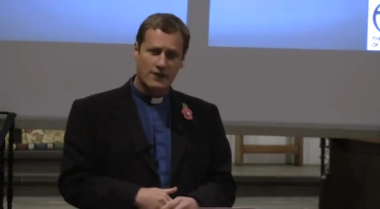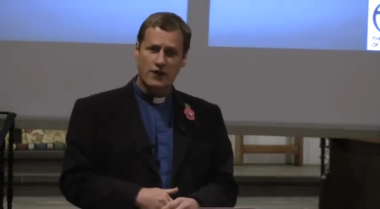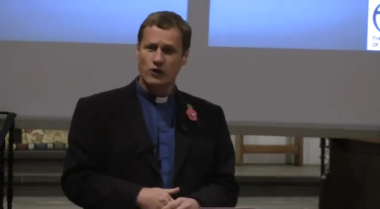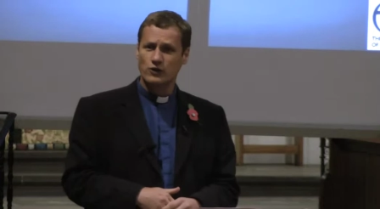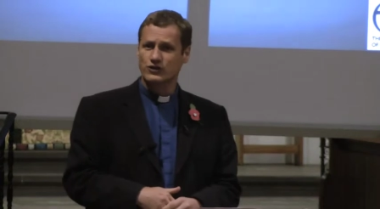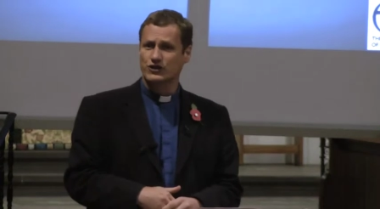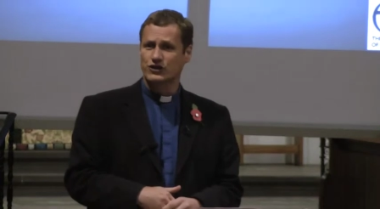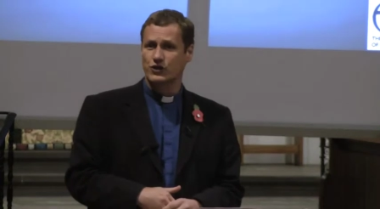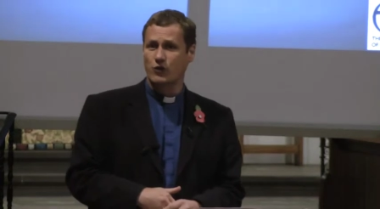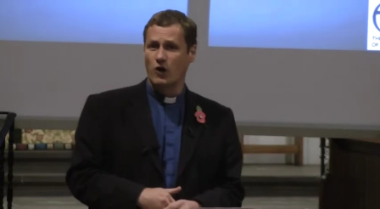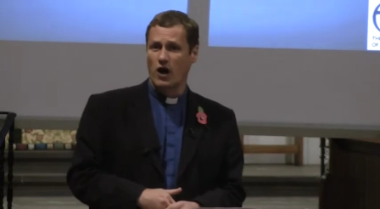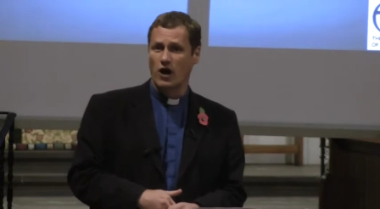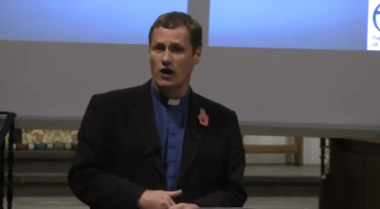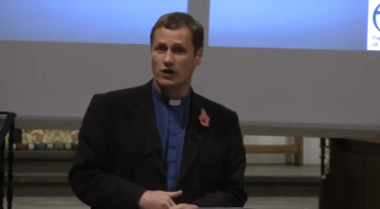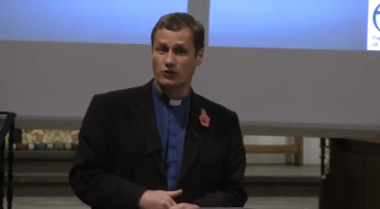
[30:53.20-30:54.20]
Those who
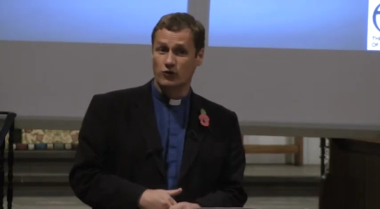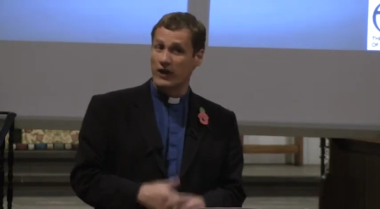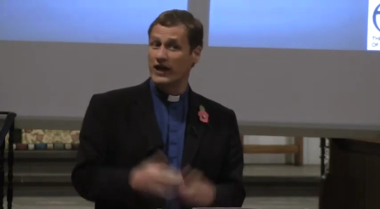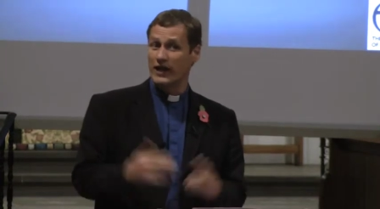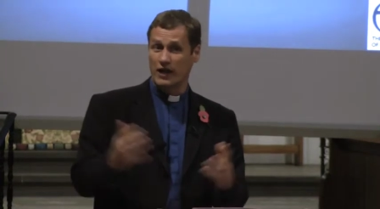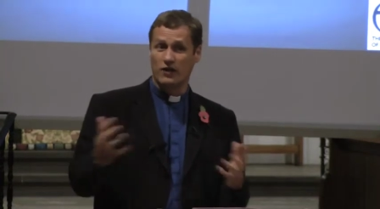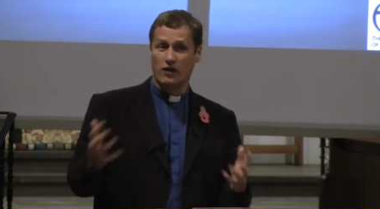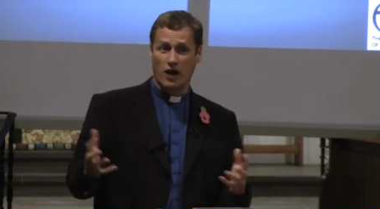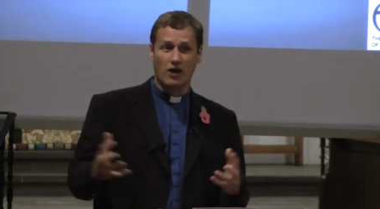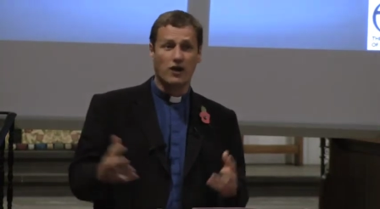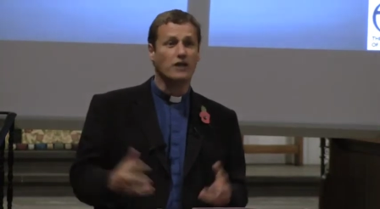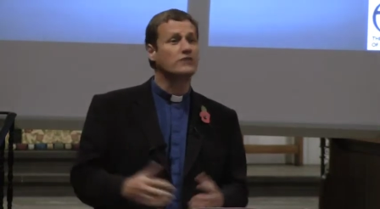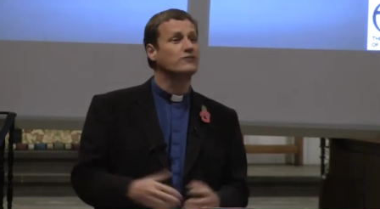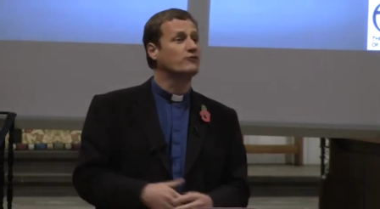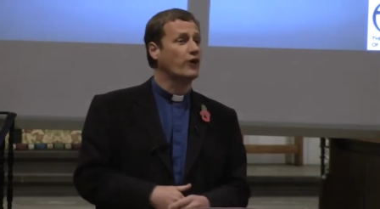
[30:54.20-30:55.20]
are really a,
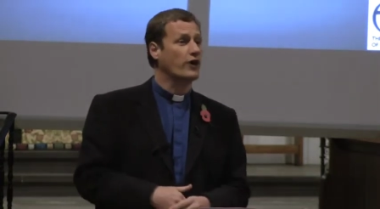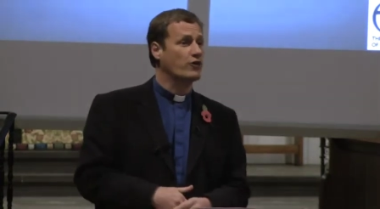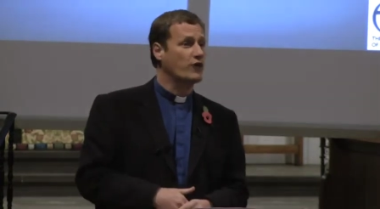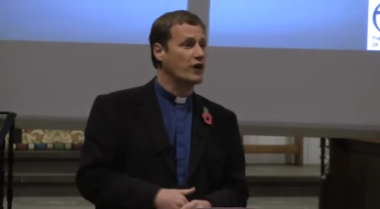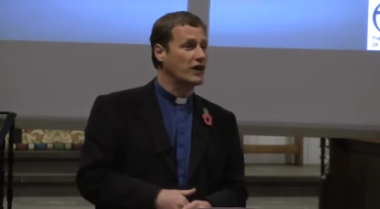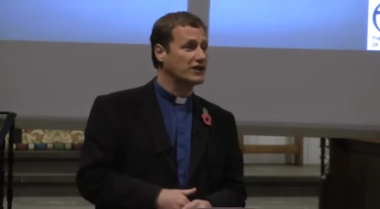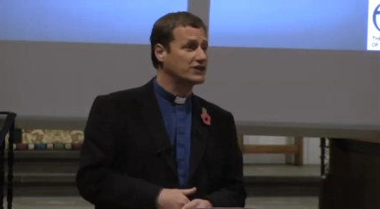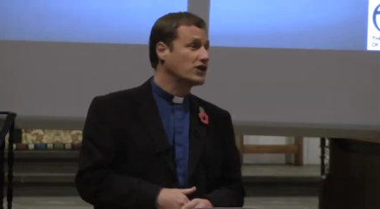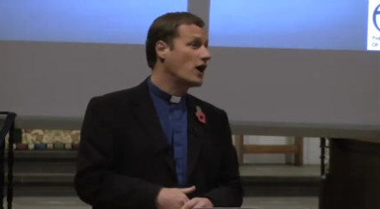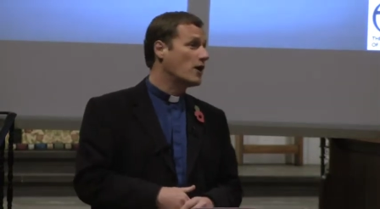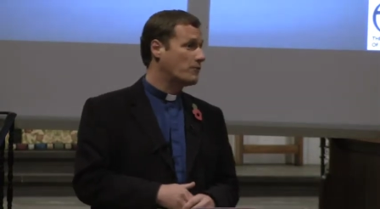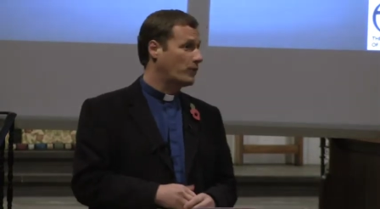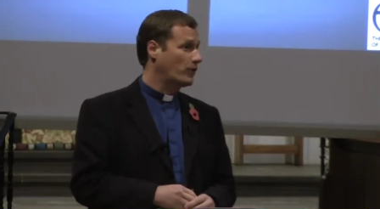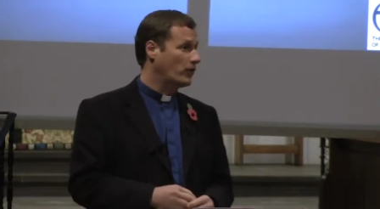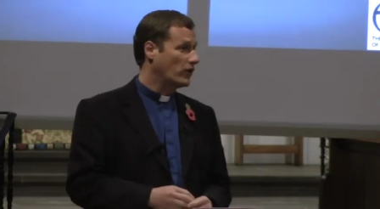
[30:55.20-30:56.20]
a very real
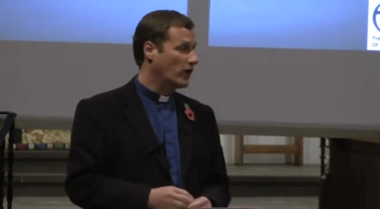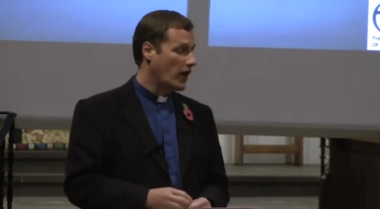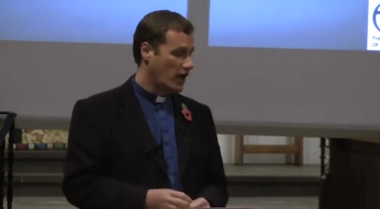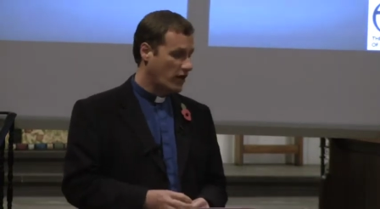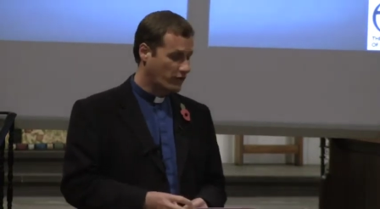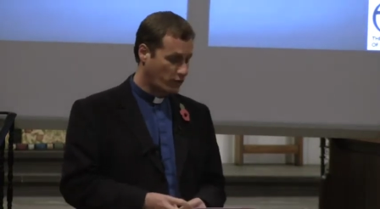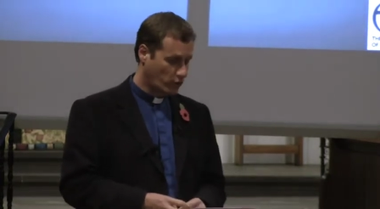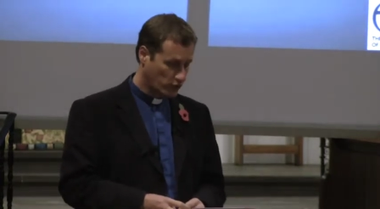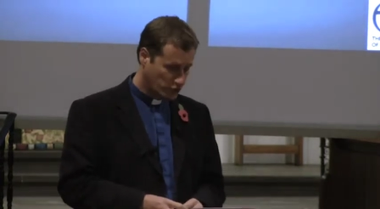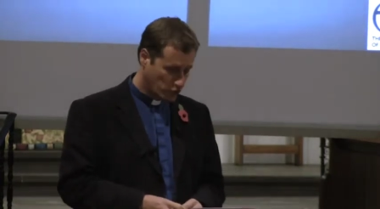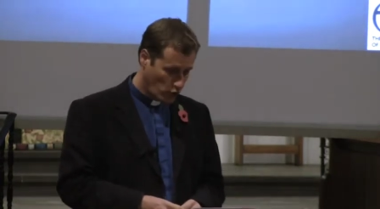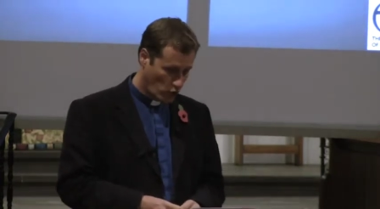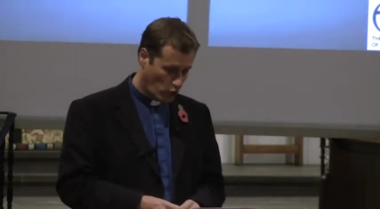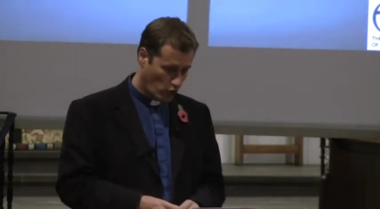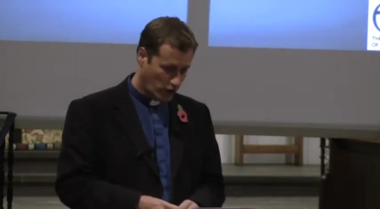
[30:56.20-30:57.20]
example uh, for us
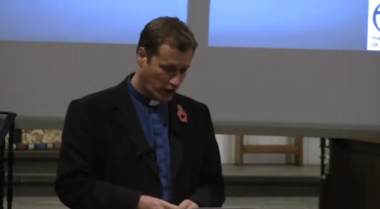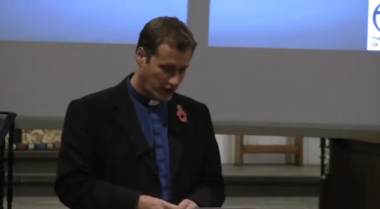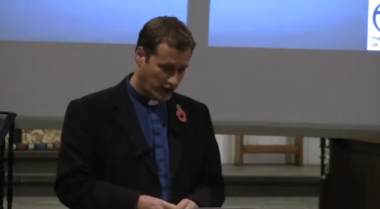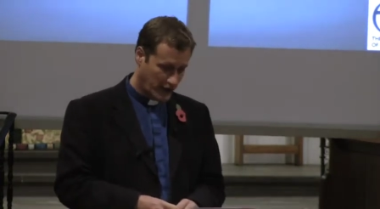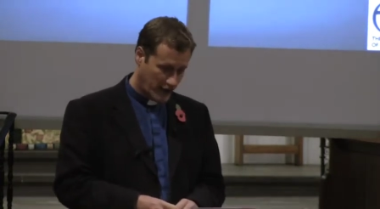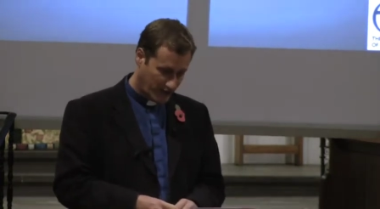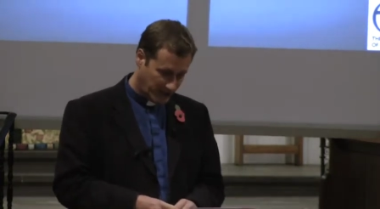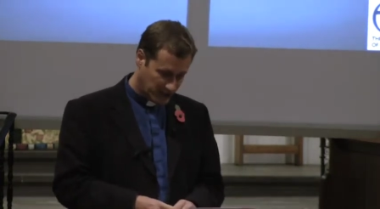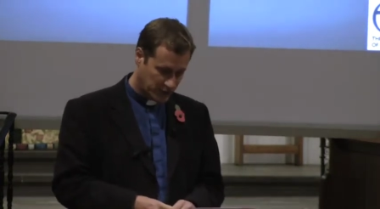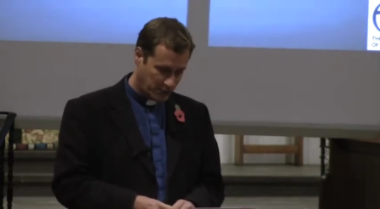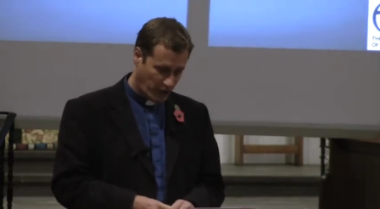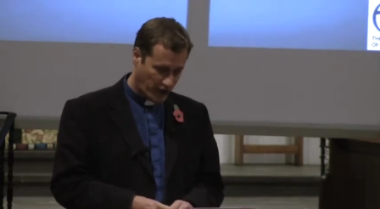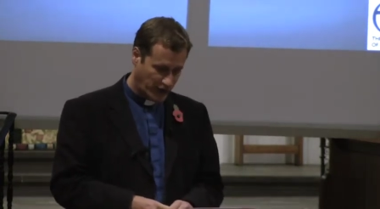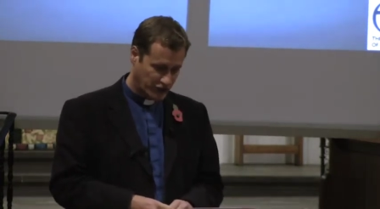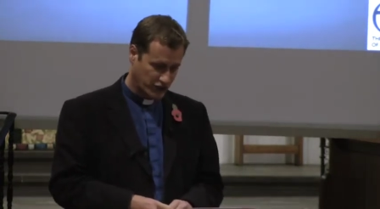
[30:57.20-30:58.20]
all, and in their
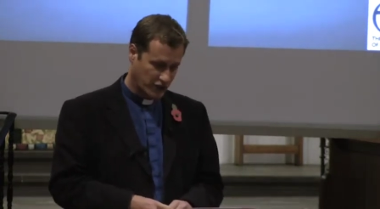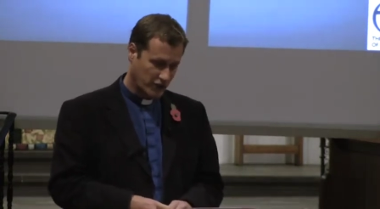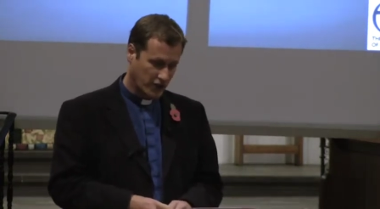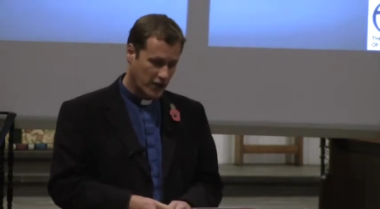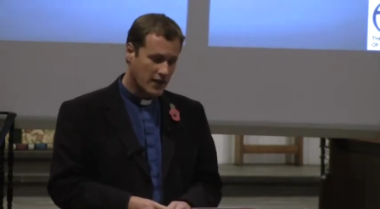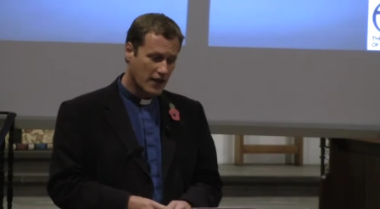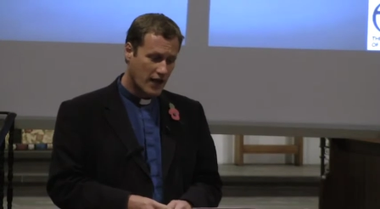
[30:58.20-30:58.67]
inspiration,